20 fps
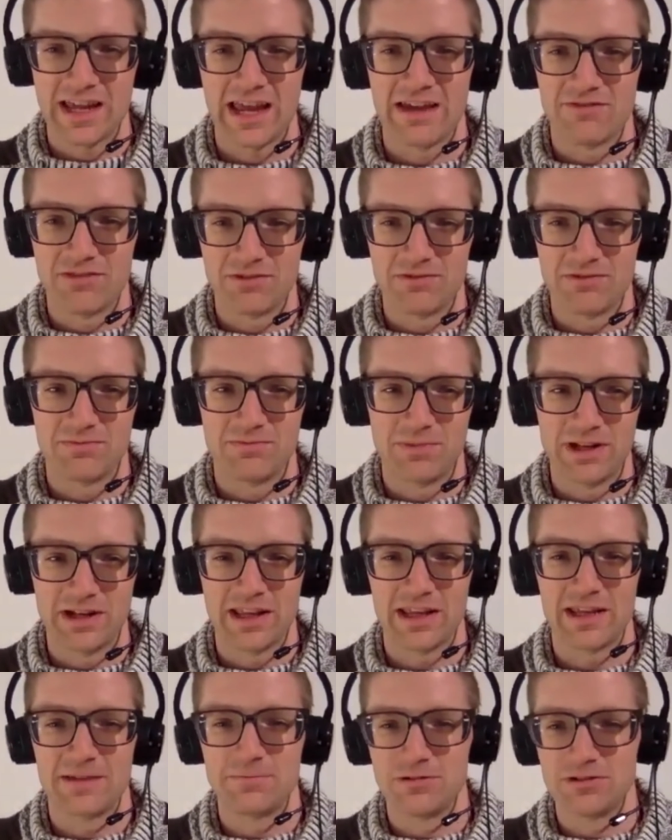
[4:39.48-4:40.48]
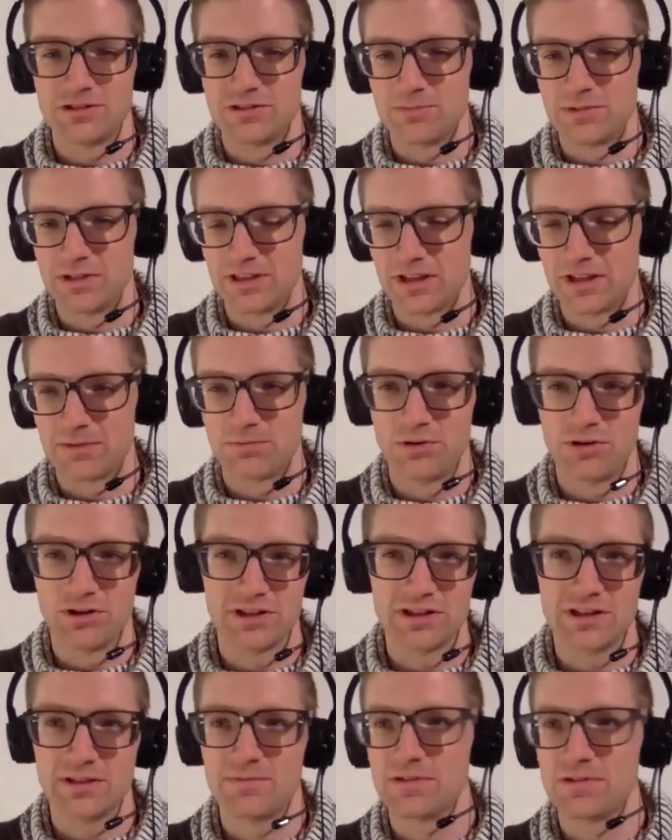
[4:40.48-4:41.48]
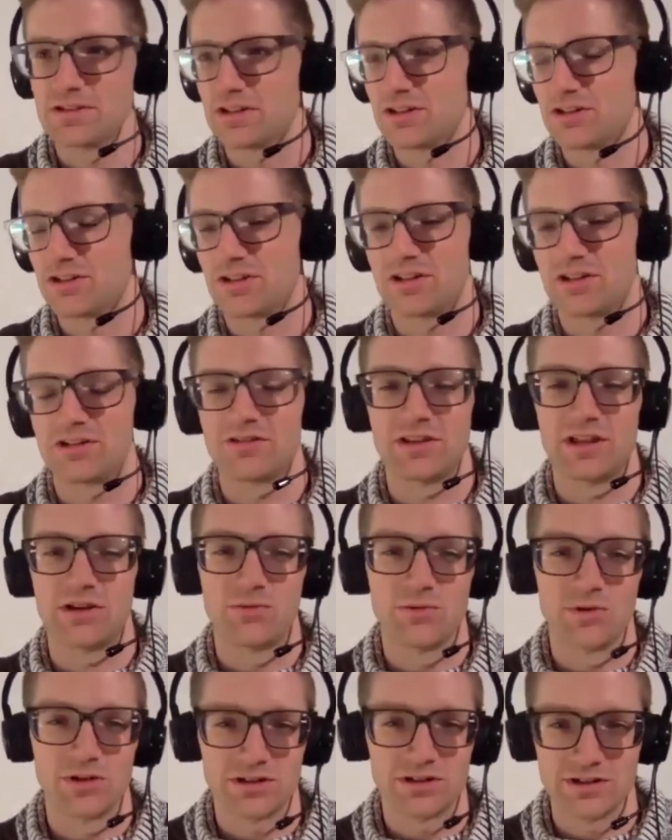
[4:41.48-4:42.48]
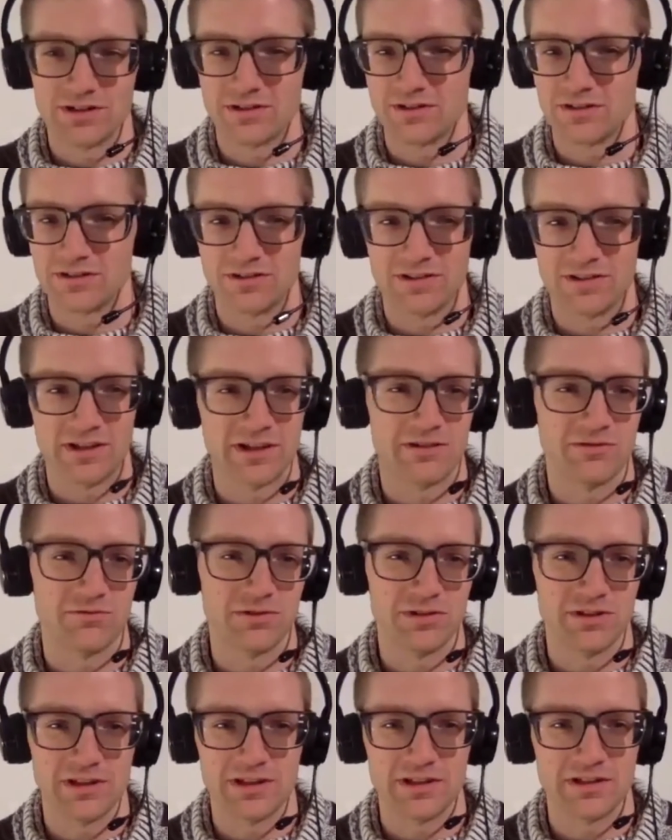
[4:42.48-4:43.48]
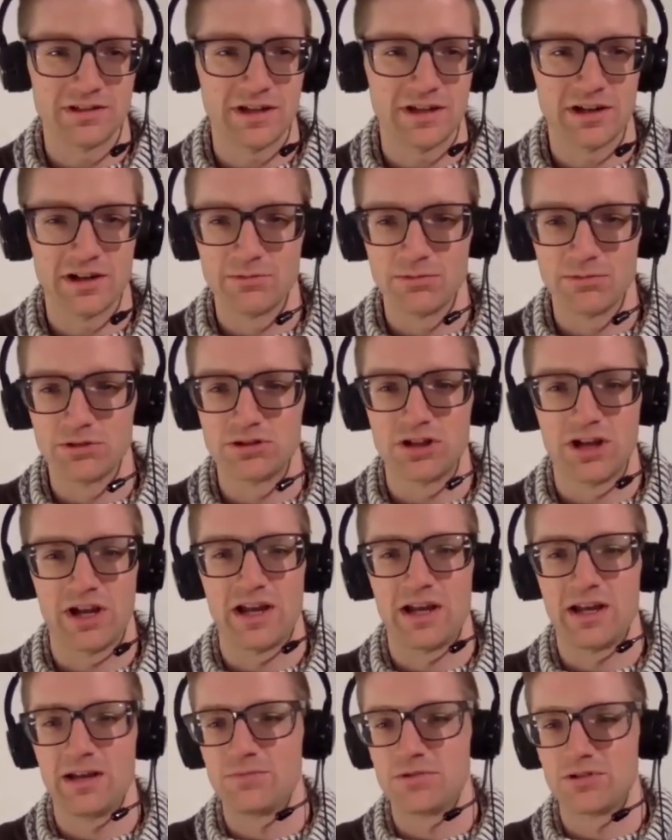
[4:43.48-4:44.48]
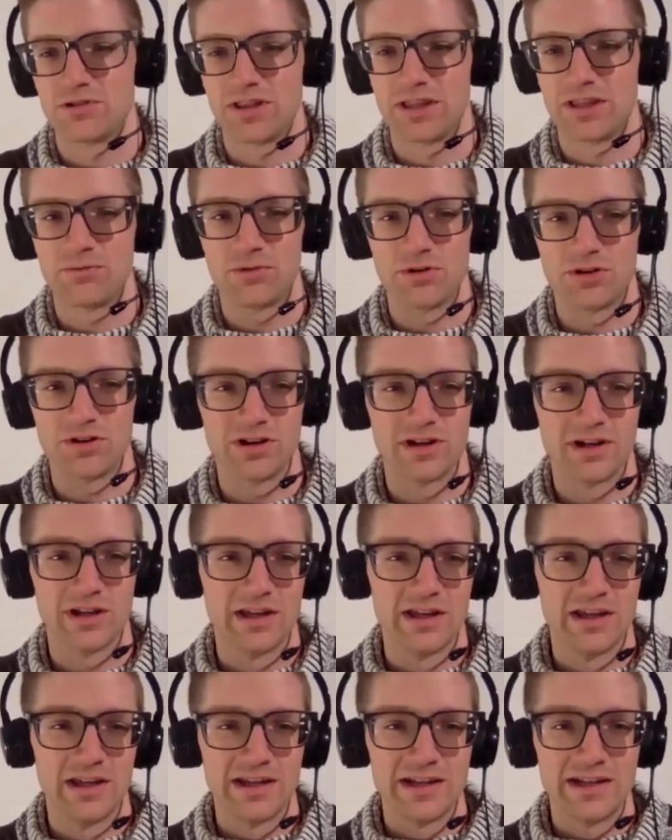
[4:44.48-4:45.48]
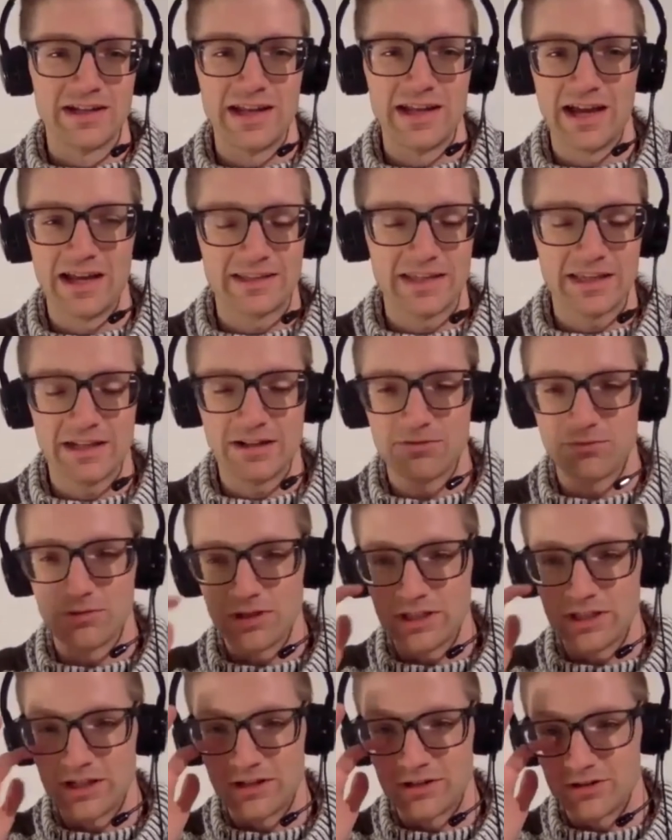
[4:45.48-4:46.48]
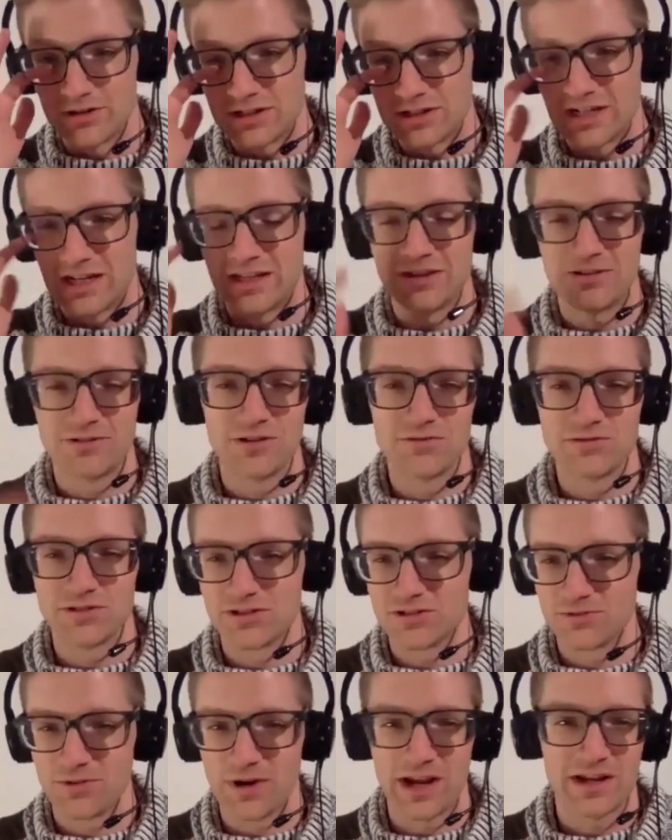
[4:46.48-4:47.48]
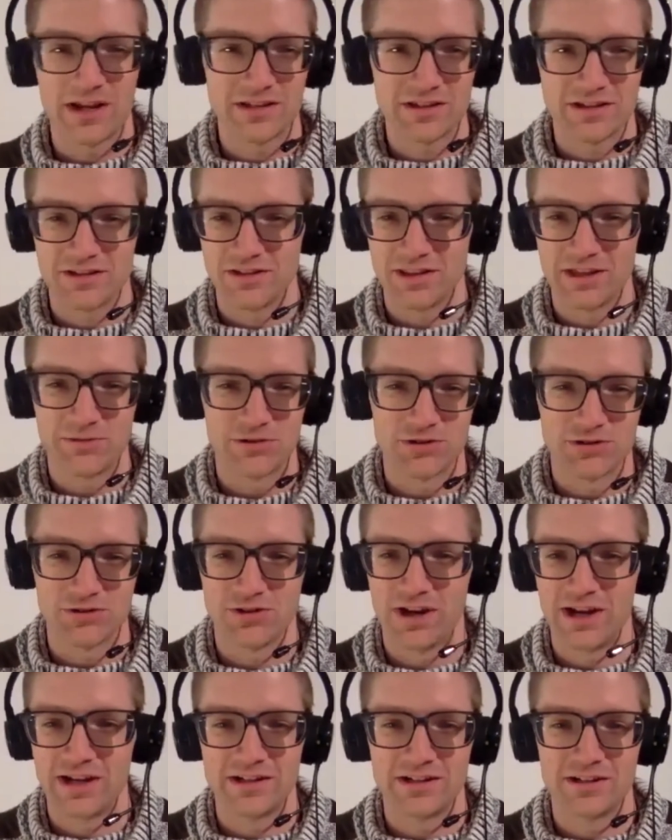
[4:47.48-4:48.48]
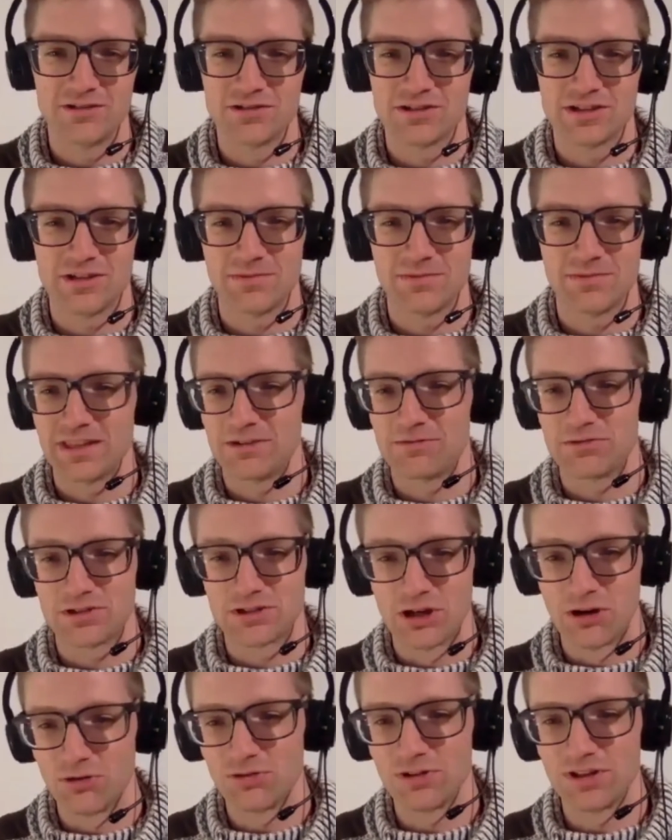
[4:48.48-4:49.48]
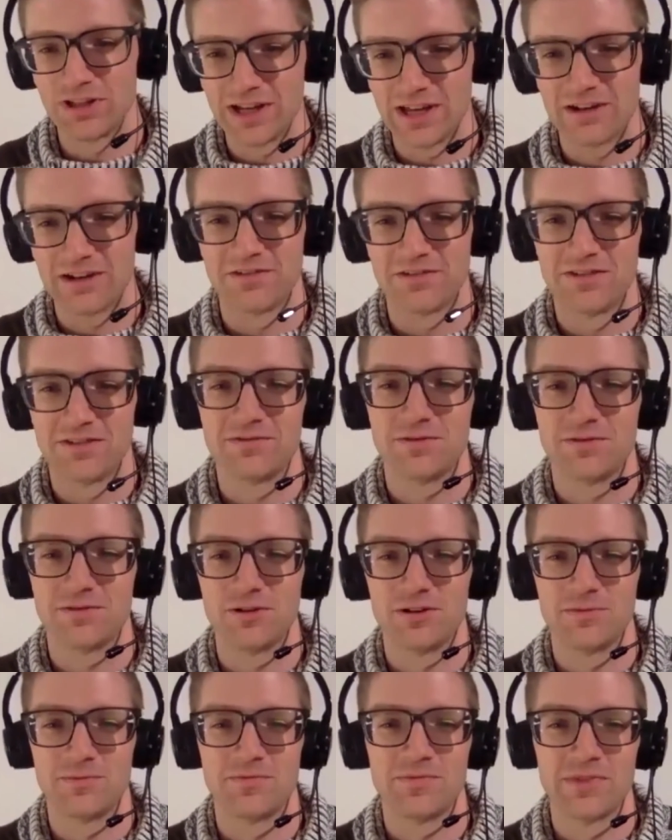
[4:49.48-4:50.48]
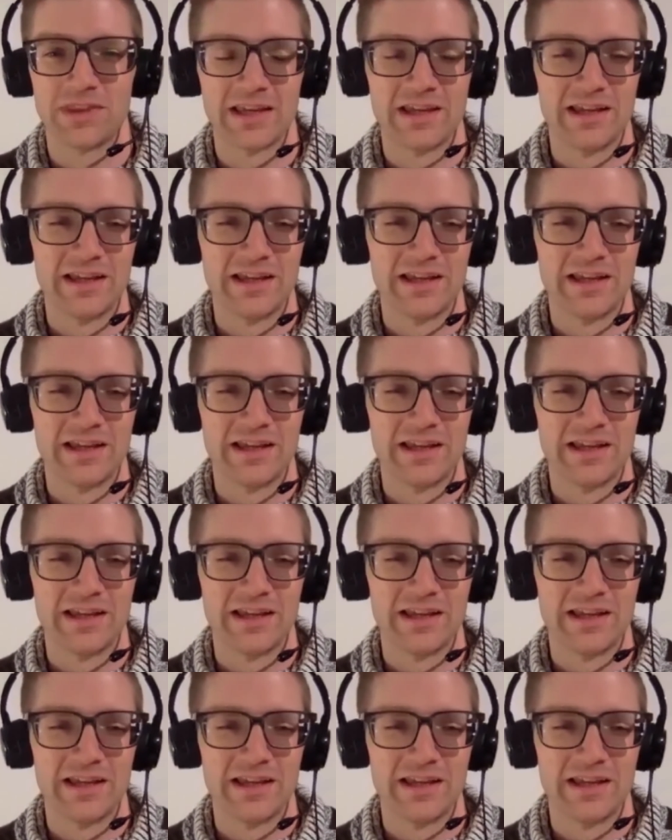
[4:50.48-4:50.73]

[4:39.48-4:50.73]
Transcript: haven't been able to be like put in the position, or they worked under like really terrible jobs, or they didn't really understand their own strengths, so they were trying to do something that was totally not a fit for them.